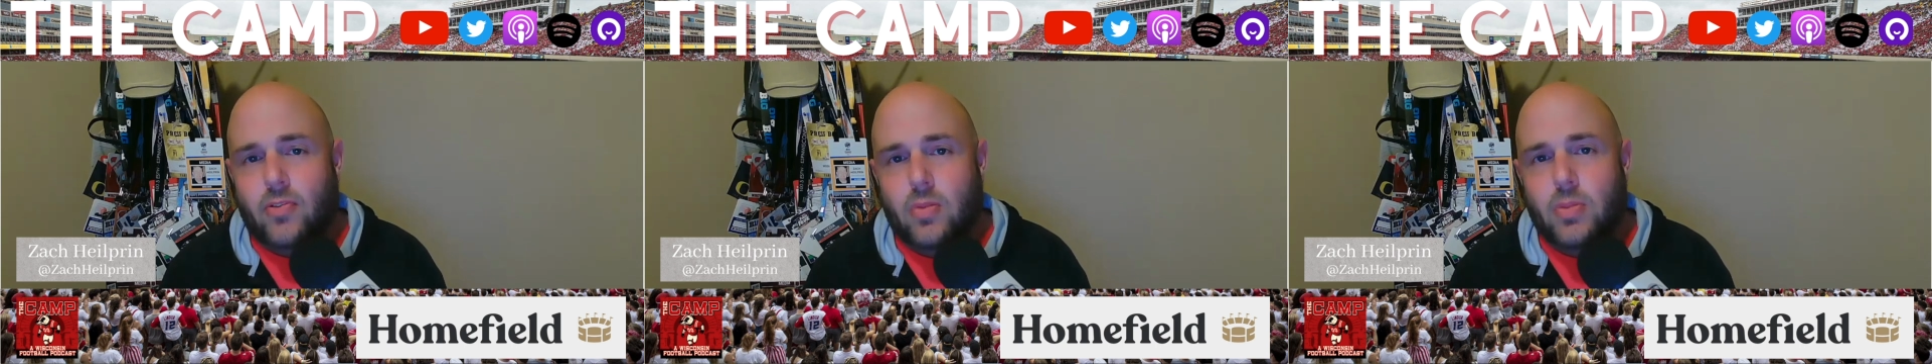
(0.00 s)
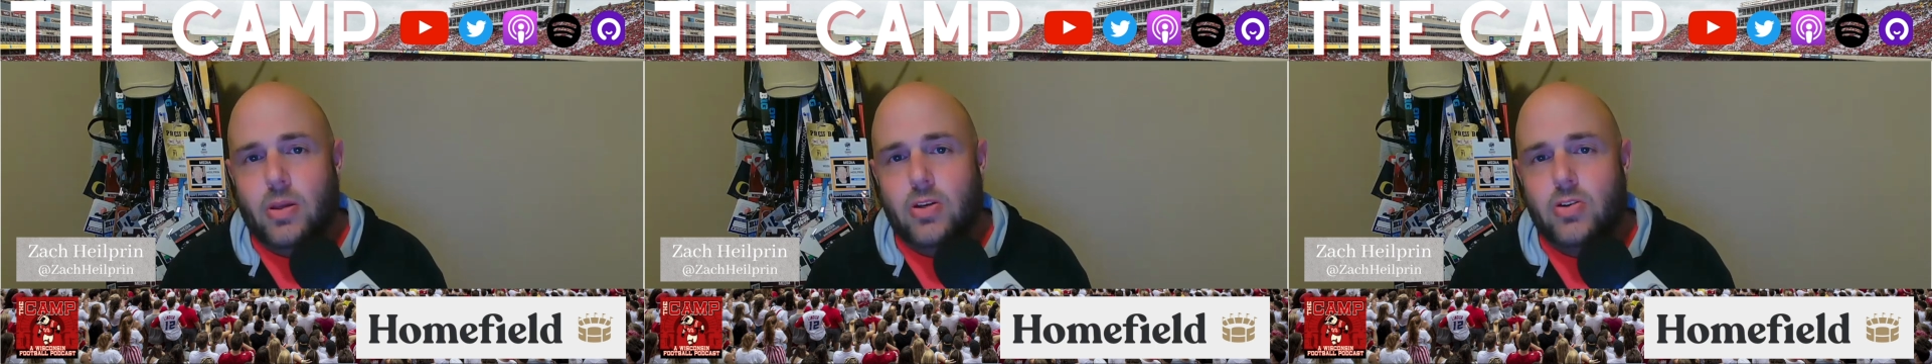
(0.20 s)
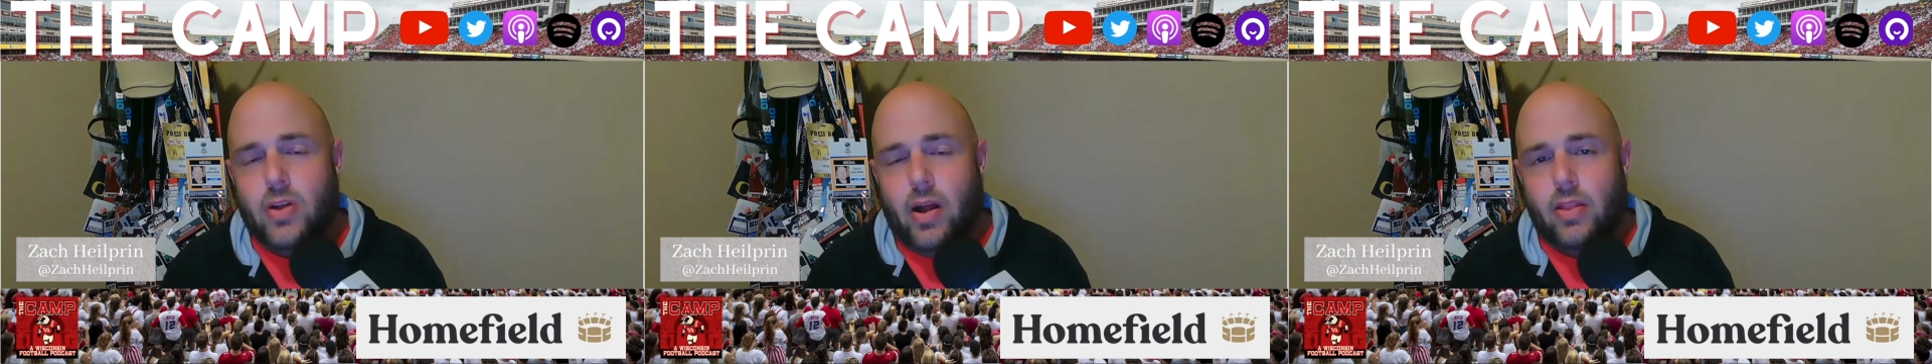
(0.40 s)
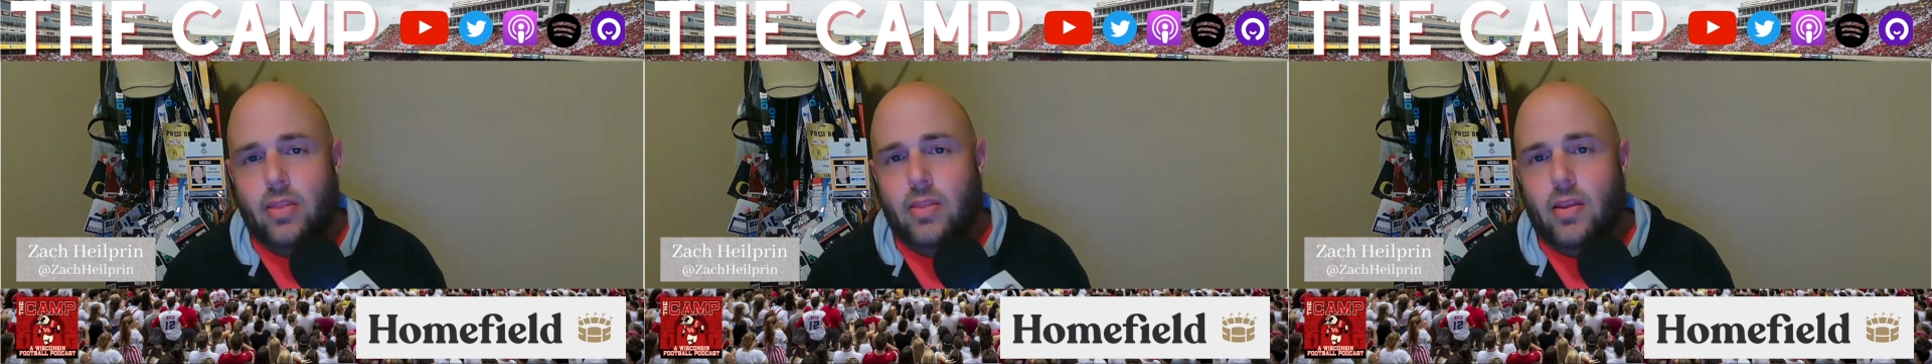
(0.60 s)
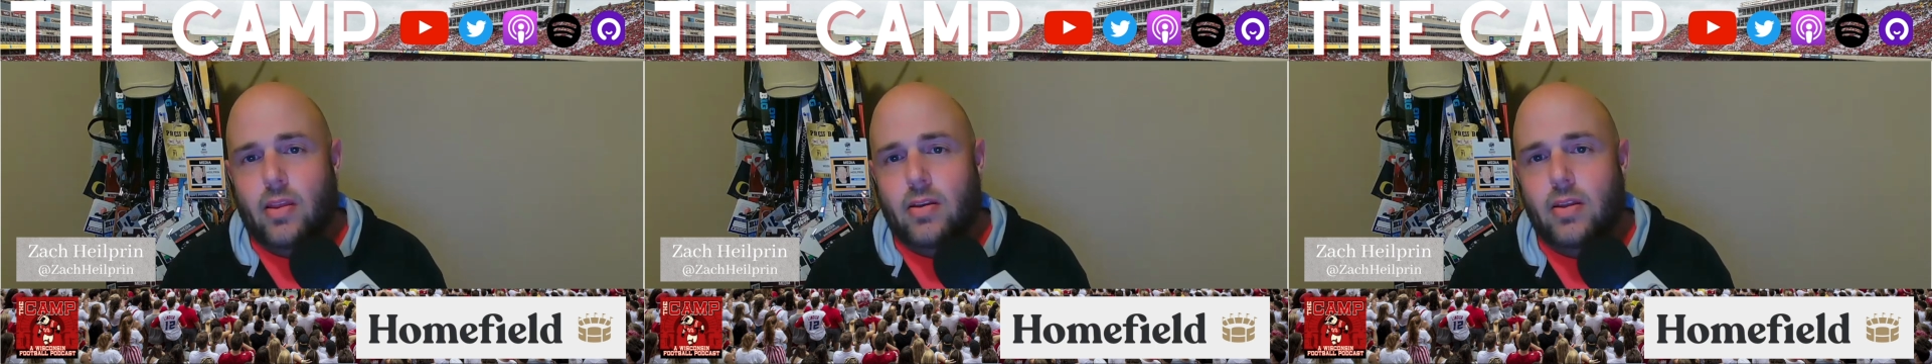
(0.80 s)
the big shot
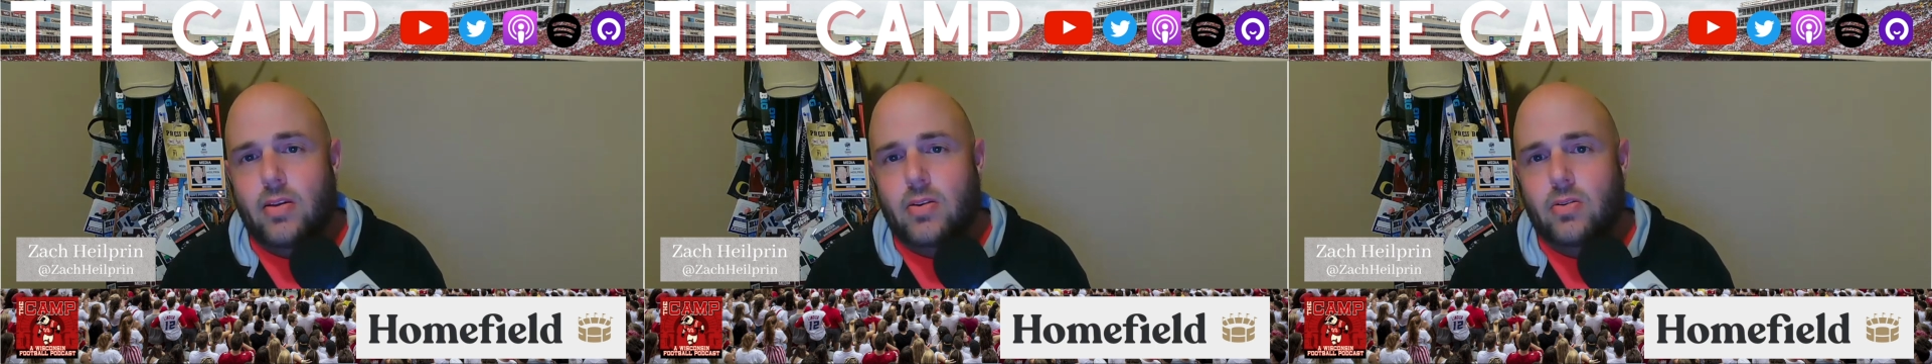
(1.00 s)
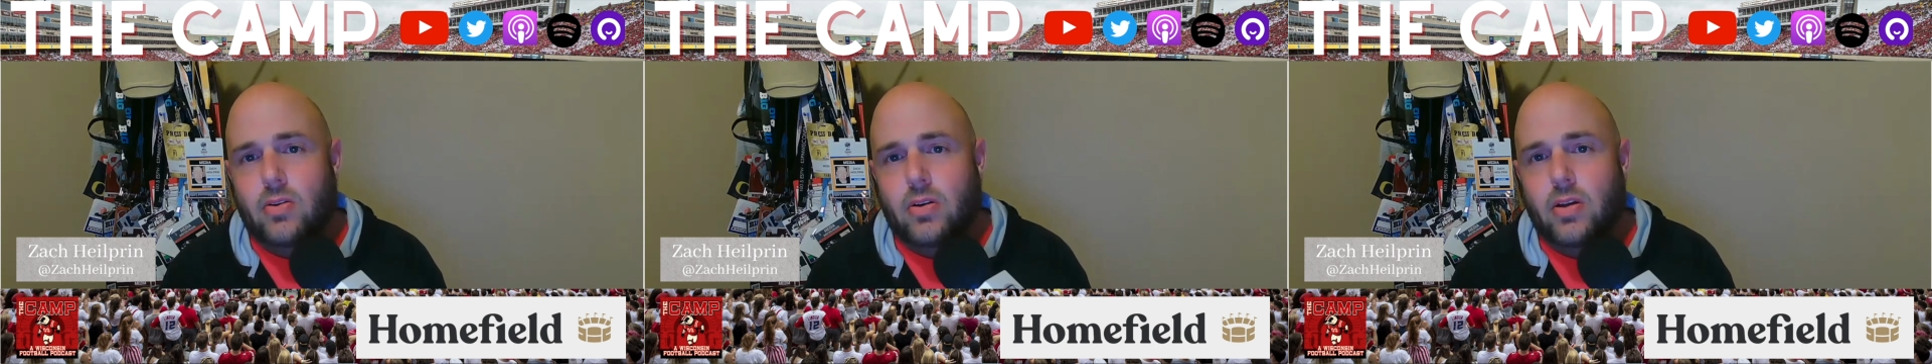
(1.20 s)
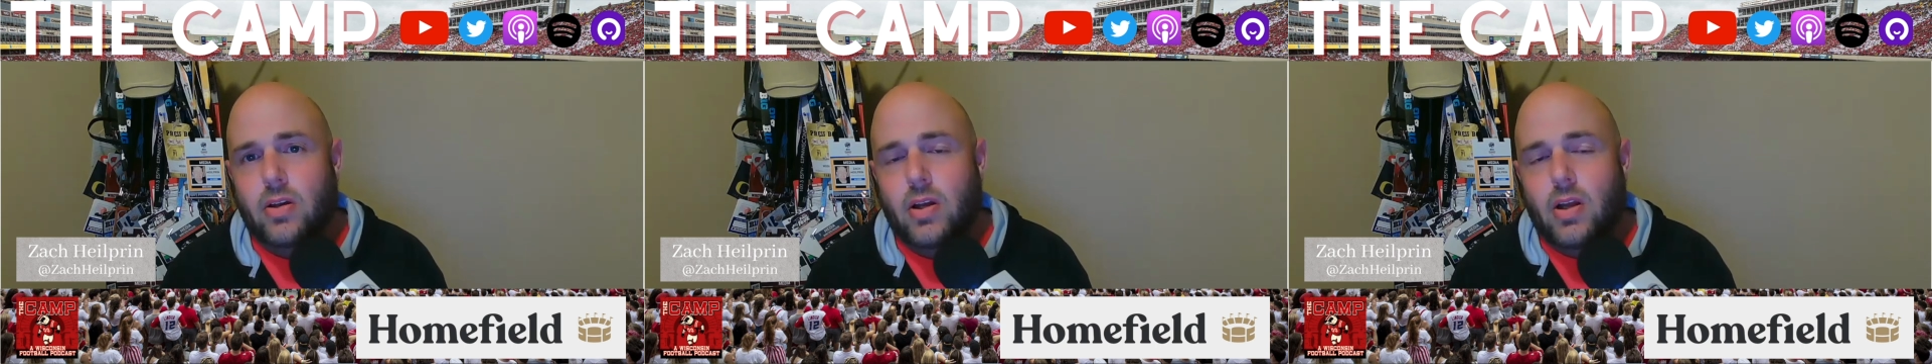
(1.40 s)
that he took